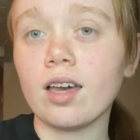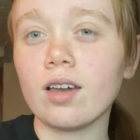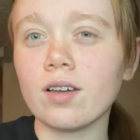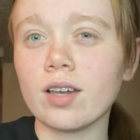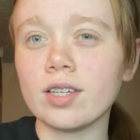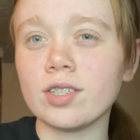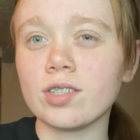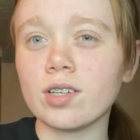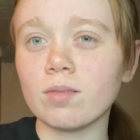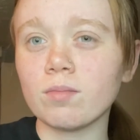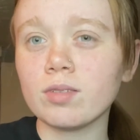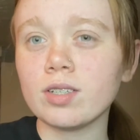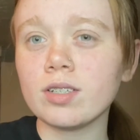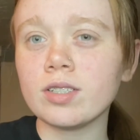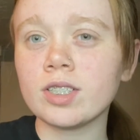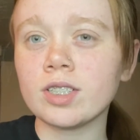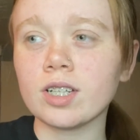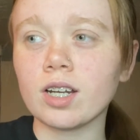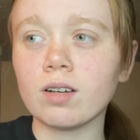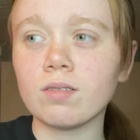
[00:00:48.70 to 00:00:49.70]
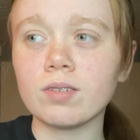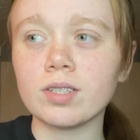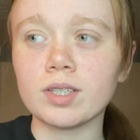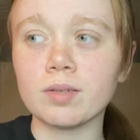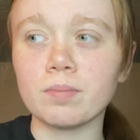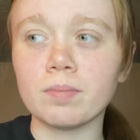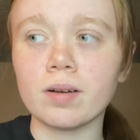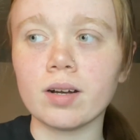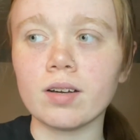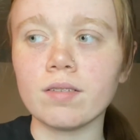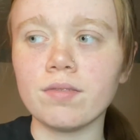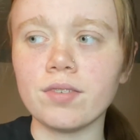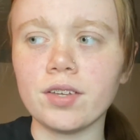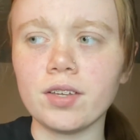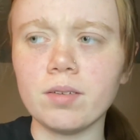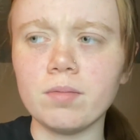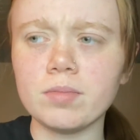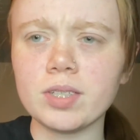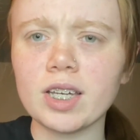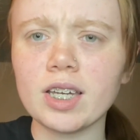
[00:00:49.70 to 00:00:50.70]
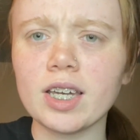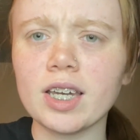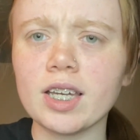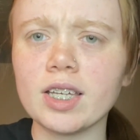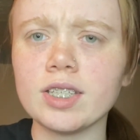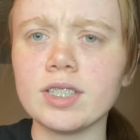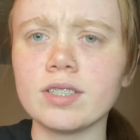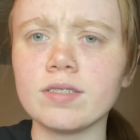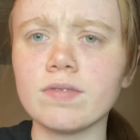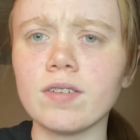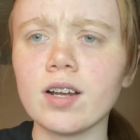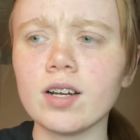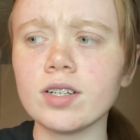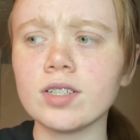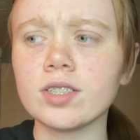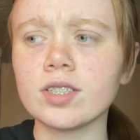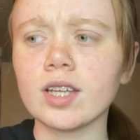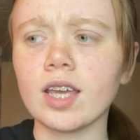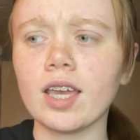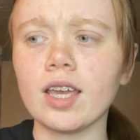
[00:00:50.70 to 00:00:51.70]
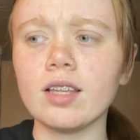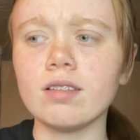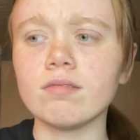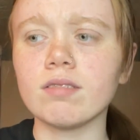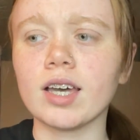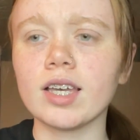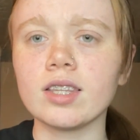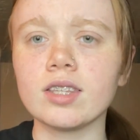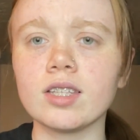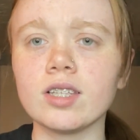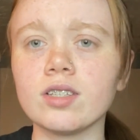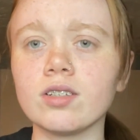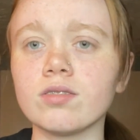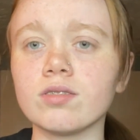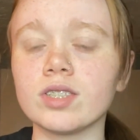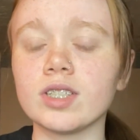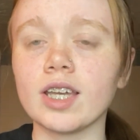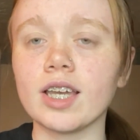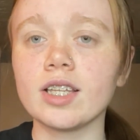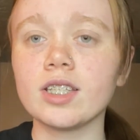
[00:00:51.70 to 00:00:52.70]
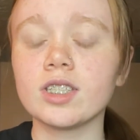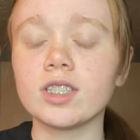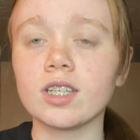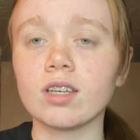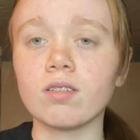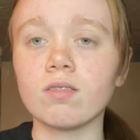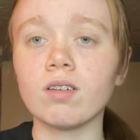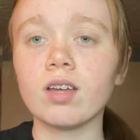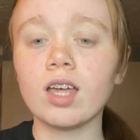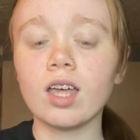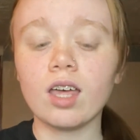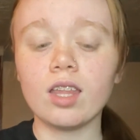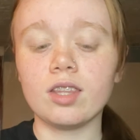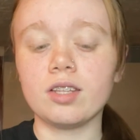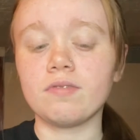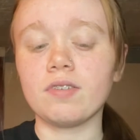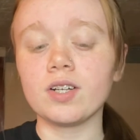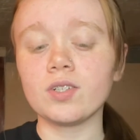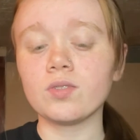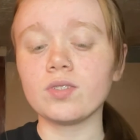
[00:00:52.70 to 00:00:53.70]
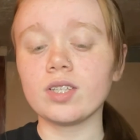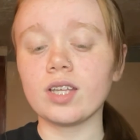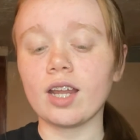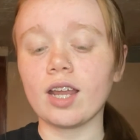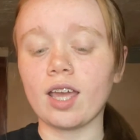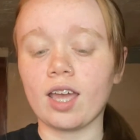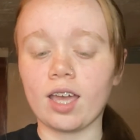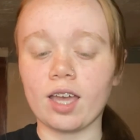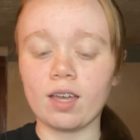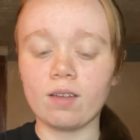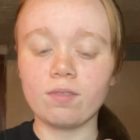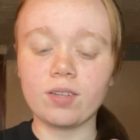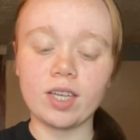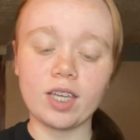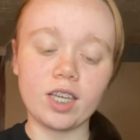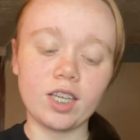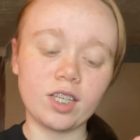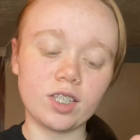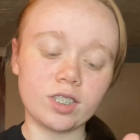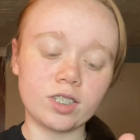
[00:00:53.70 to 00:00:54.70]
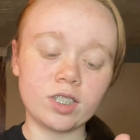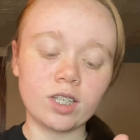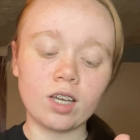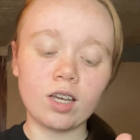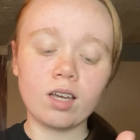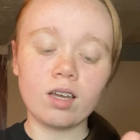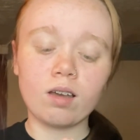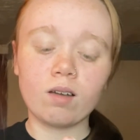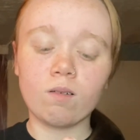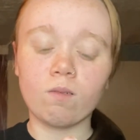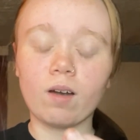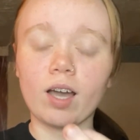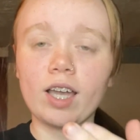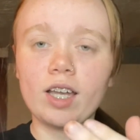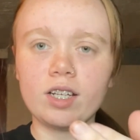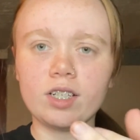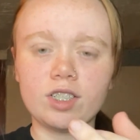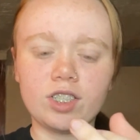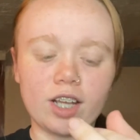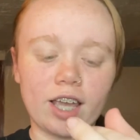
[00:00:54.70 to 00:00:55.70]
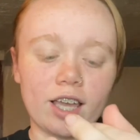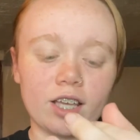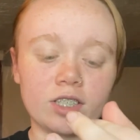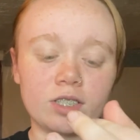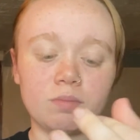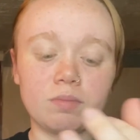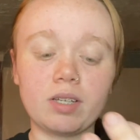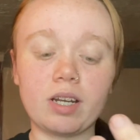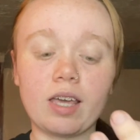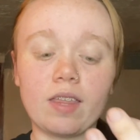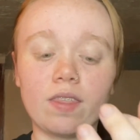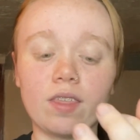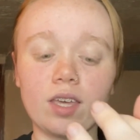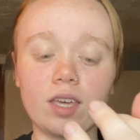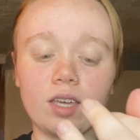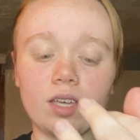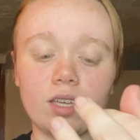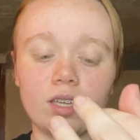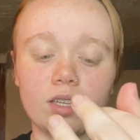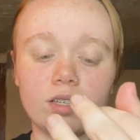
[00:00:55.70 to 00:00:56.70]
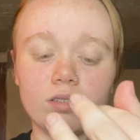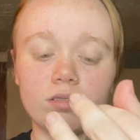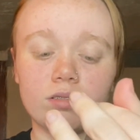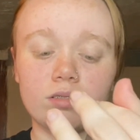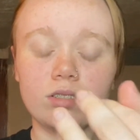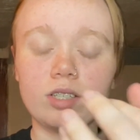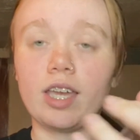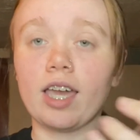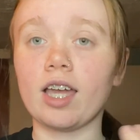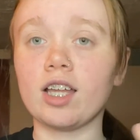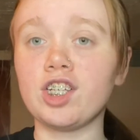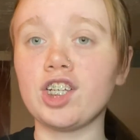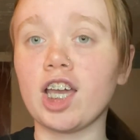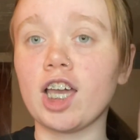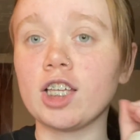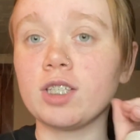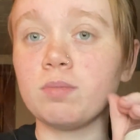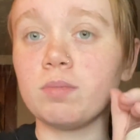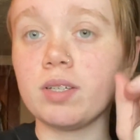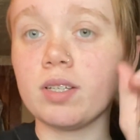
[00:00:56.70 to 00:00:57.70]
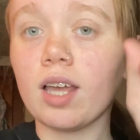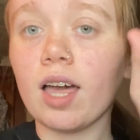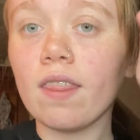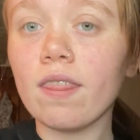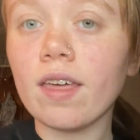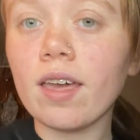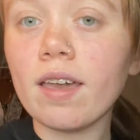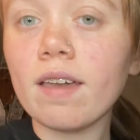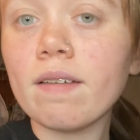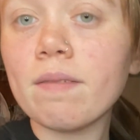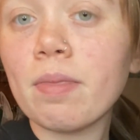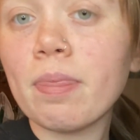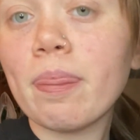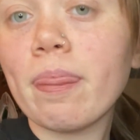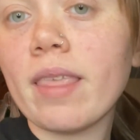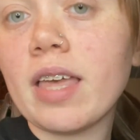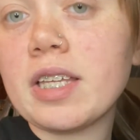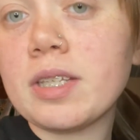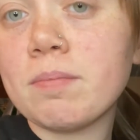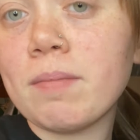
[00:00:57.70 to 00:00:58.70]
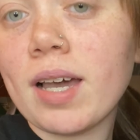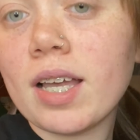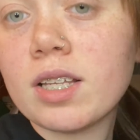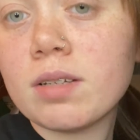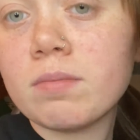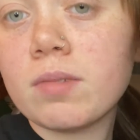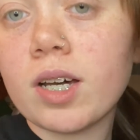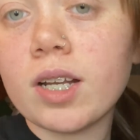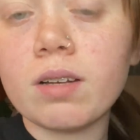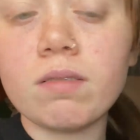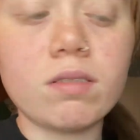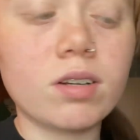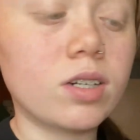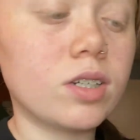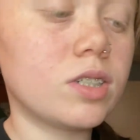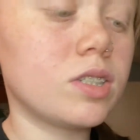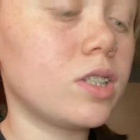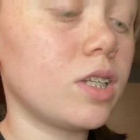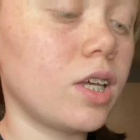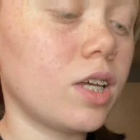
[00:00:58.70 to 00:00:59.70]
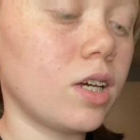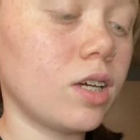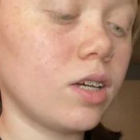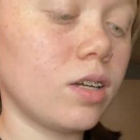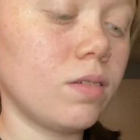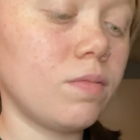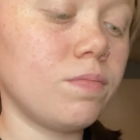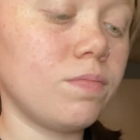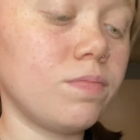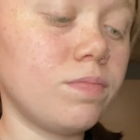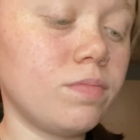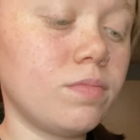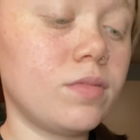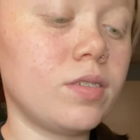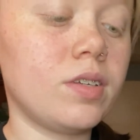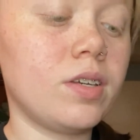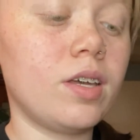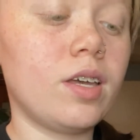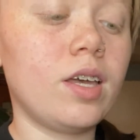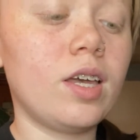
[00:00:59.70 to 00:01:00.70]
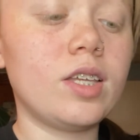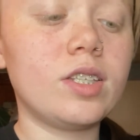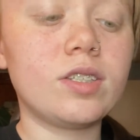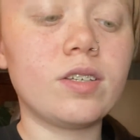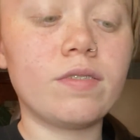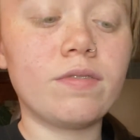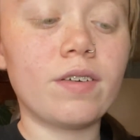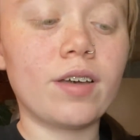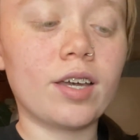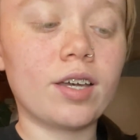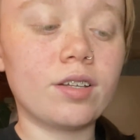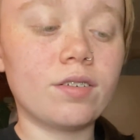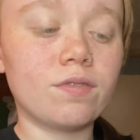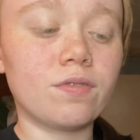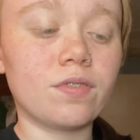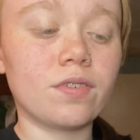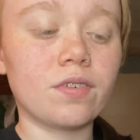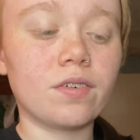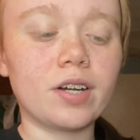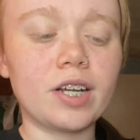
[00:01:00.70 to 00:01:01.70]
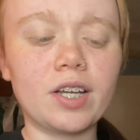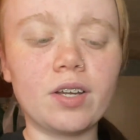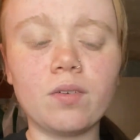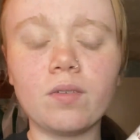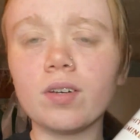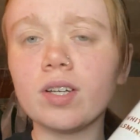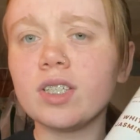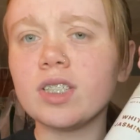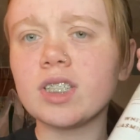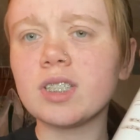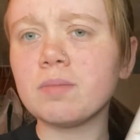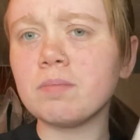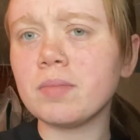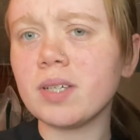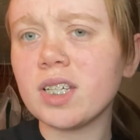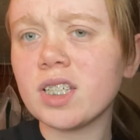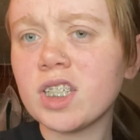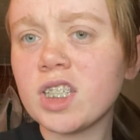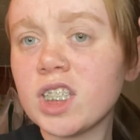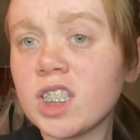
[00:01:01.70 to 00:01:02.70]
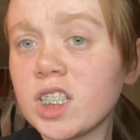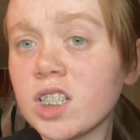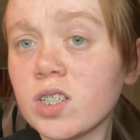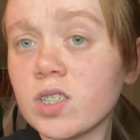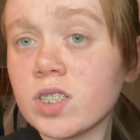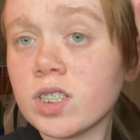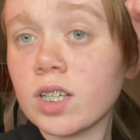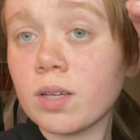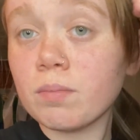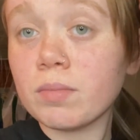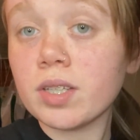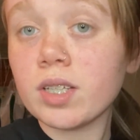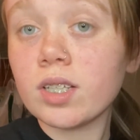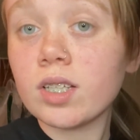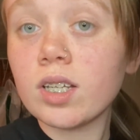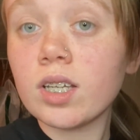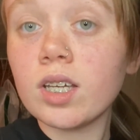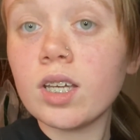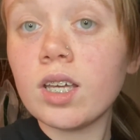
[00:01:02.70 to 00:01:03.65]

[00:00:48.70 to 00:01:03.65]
Okay, so I'm going to start with the perfumes, I guess, first, and like the little sets. So the first one that I have is White Jasmine, I think. Yeah, Jasmine, I think. It's Bath & Body Works. Um, it's a fine fragrance mist or something